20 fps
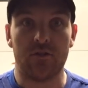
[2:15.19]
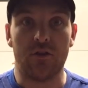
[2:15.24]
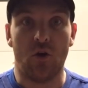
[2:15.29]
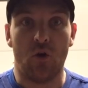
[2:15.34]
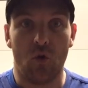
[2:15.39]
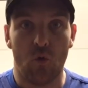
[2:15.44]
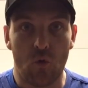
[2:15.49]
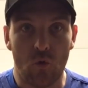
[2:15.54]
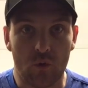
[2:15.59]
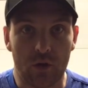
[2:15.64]
the
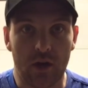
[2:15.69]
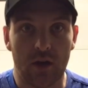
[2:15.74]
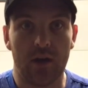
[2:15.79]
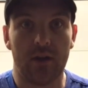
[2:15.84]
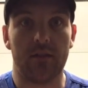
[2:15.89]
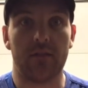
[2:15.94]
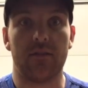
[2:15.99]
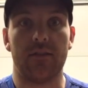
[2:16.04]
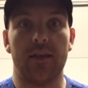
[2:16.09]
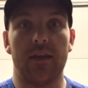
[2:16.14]
whole
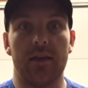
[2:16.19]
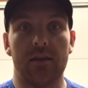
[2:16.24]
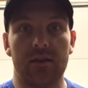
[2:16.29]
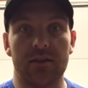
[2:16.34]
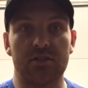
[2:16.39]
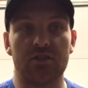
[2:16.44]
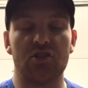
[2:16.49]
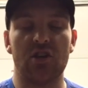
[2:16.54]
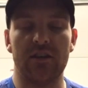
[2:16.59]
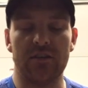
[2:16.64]
gun thing
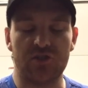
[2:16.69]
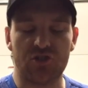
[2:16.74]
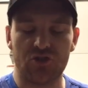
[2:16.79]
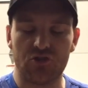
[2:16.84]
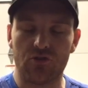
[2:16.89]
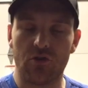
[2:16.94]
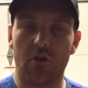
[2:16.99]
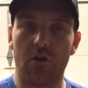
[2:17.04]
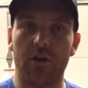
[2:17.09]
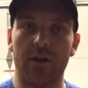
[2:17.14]
is, is
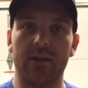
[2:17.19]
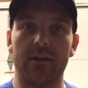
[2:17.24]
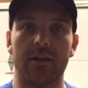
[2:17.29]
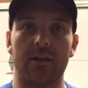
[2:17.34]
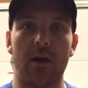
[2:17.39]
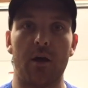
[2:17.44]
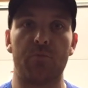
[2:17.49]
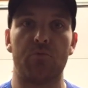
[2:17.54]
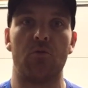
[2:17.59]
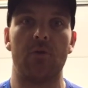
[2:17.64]
starting
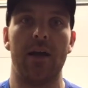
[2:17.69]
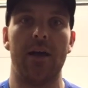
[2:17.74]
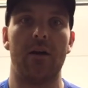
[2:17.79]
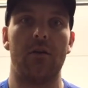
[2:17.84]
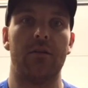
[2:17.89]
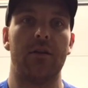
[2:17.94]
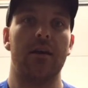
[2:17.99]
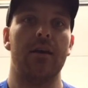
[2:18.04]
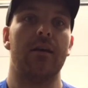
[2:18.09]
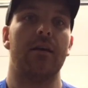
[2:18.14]
to come
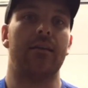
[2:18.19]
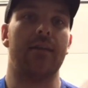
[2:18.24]
around.